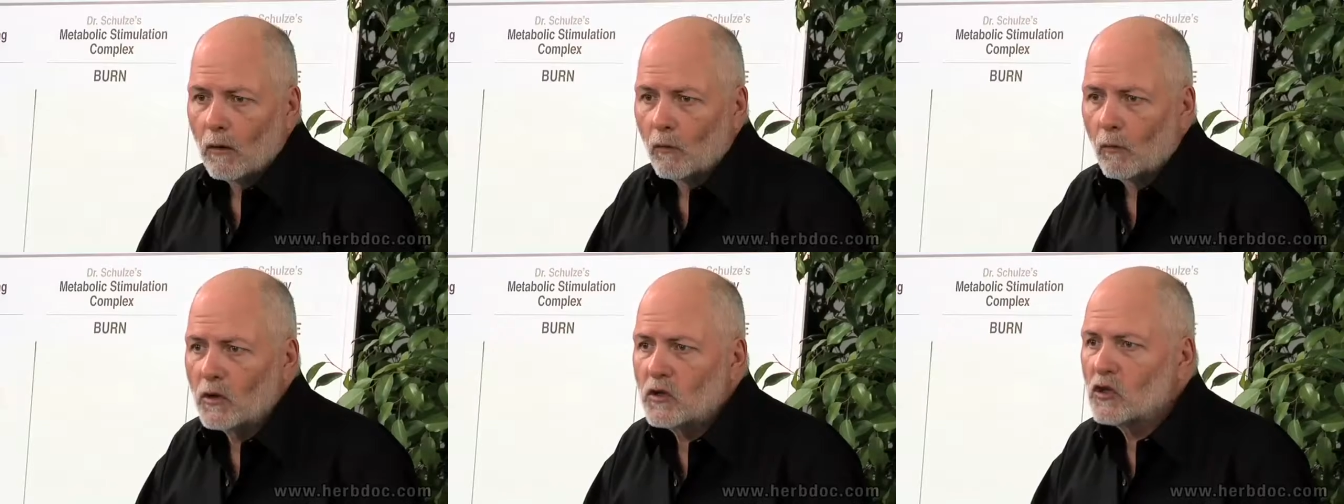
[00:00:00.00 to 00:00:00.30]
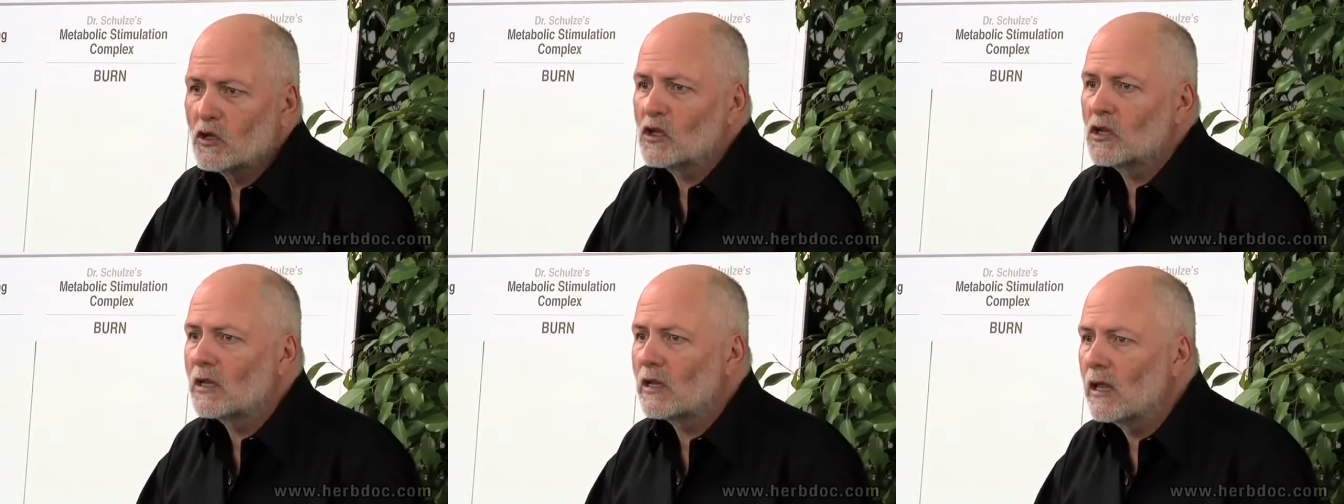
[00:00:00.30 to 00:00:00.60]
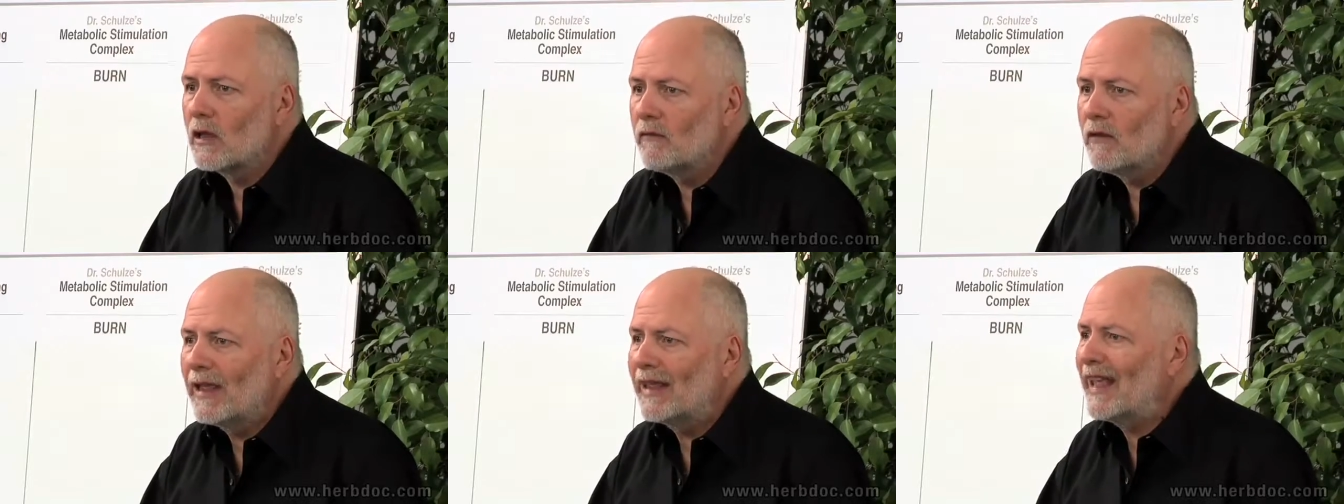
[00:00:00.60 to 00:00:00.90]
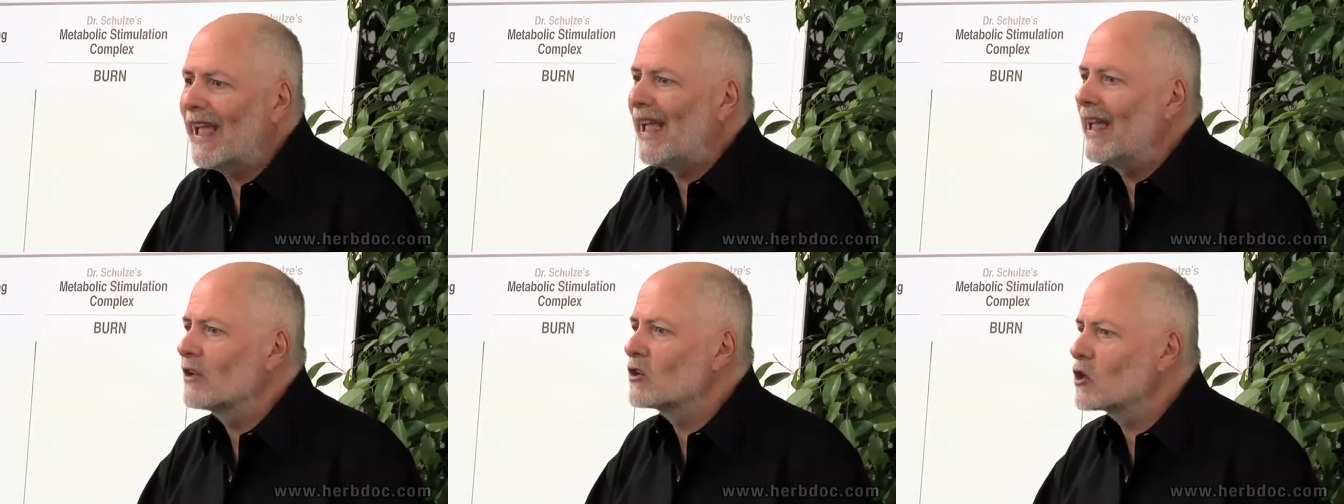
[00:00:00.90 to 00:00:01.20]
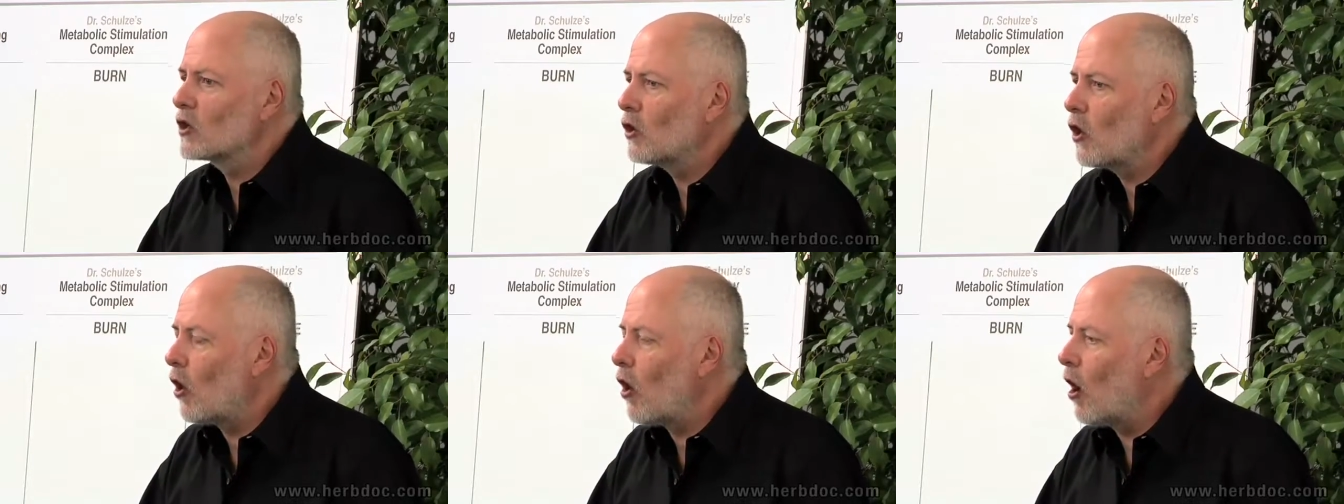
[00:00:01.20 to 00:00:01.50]
which is living
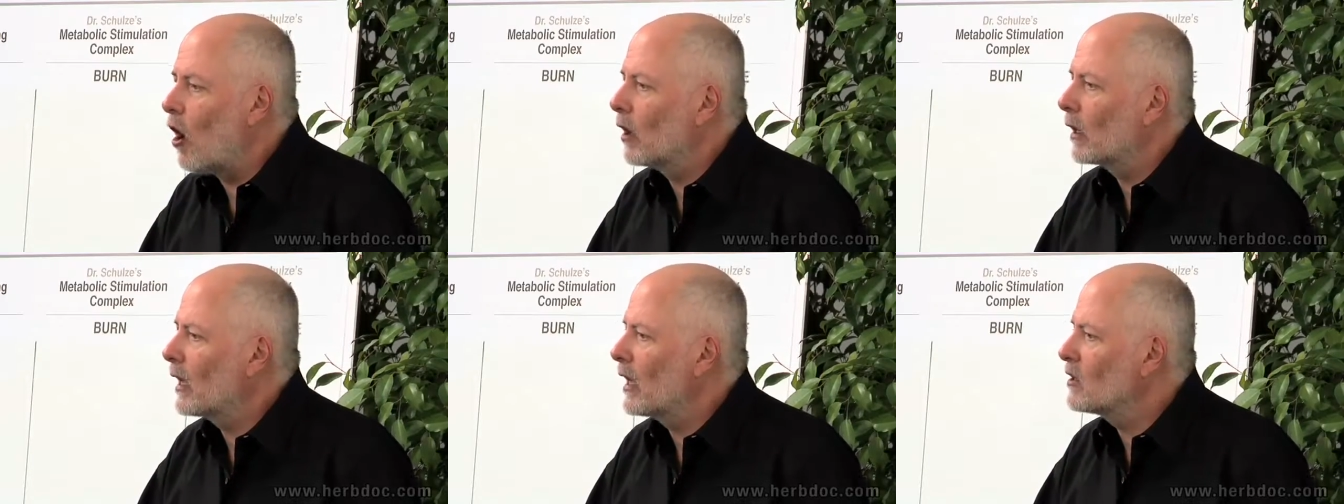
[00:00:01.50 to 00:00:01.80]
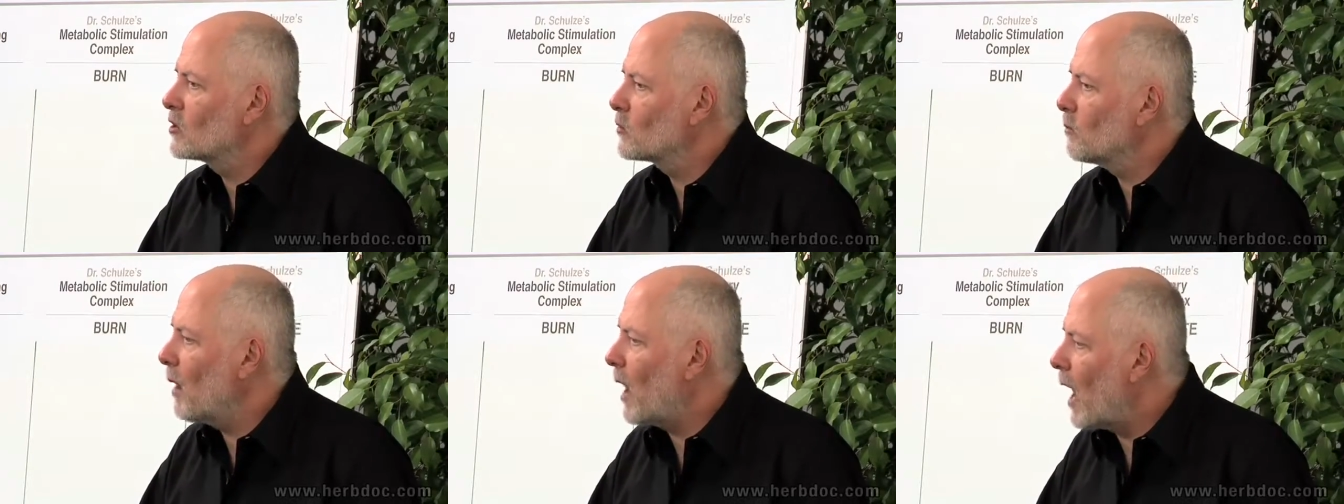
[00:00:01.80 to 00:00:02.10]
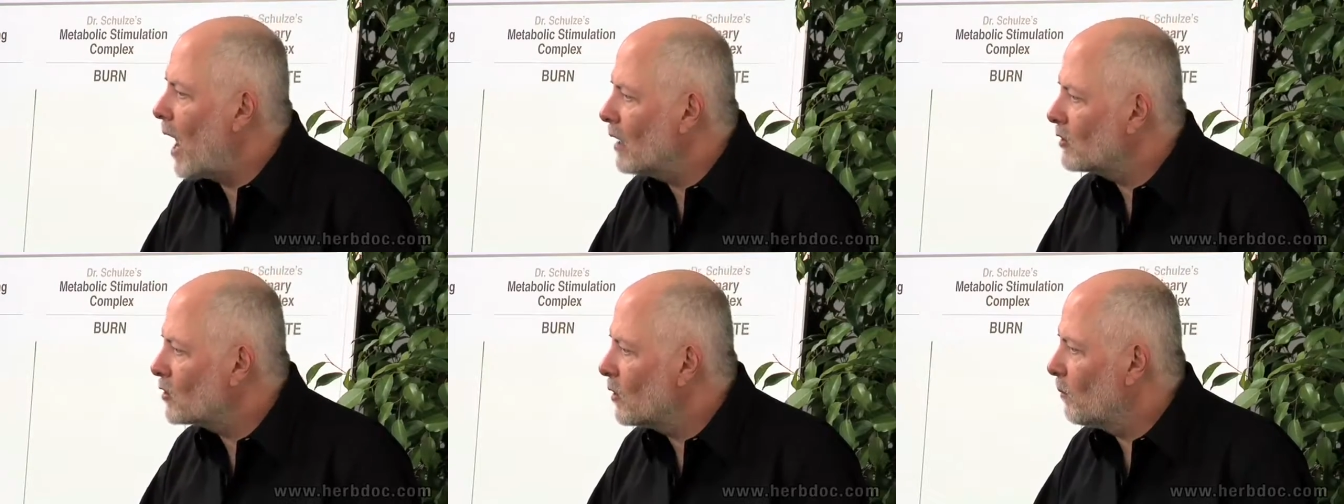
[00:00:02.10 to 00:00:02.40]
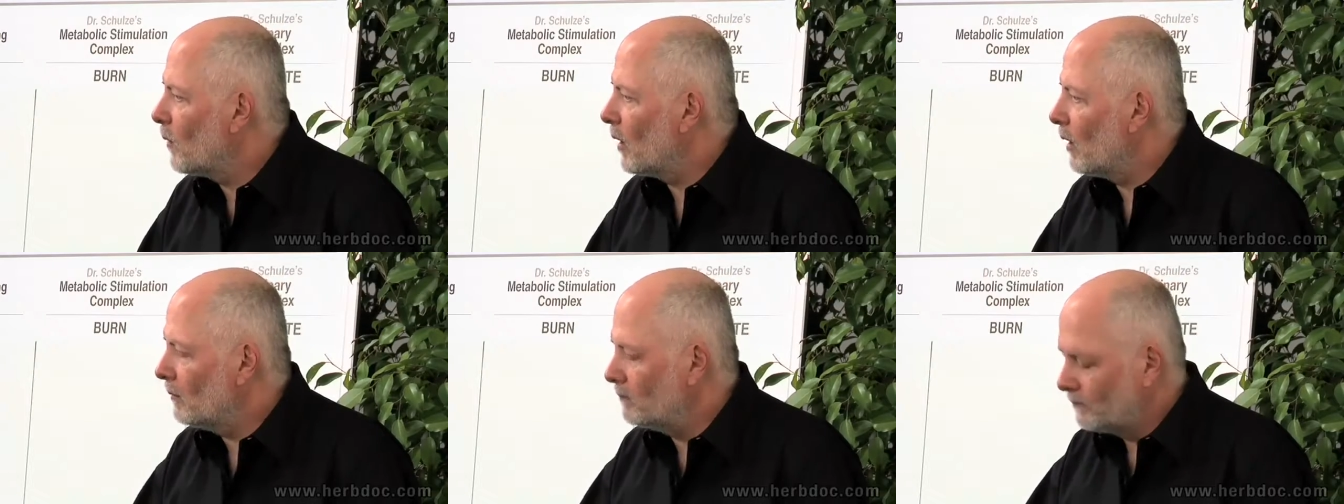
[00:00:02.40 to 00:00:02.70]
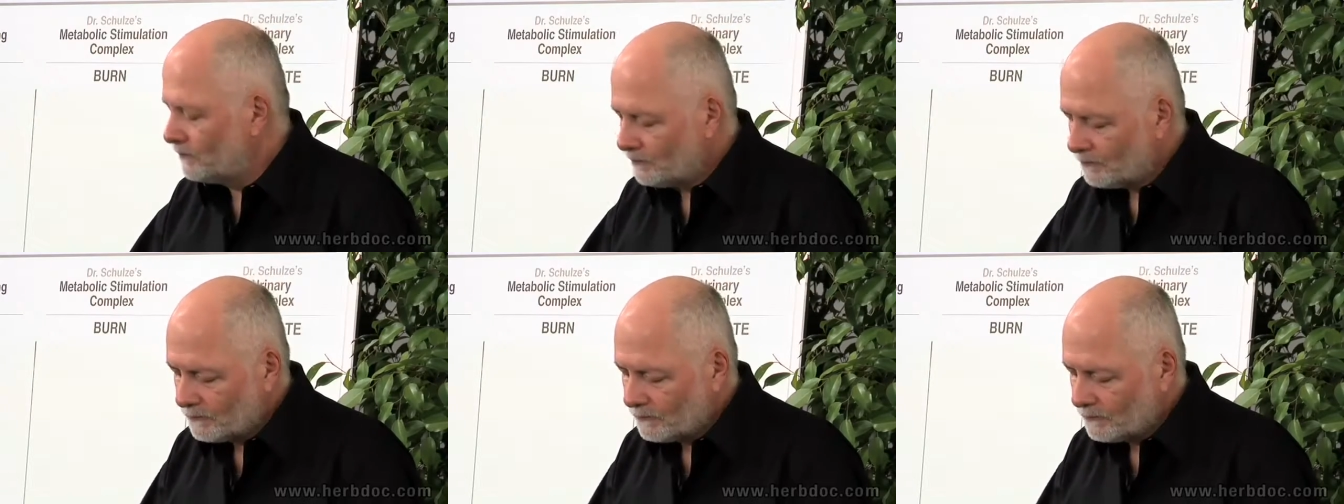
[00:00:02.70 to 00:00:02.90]
as long as possible.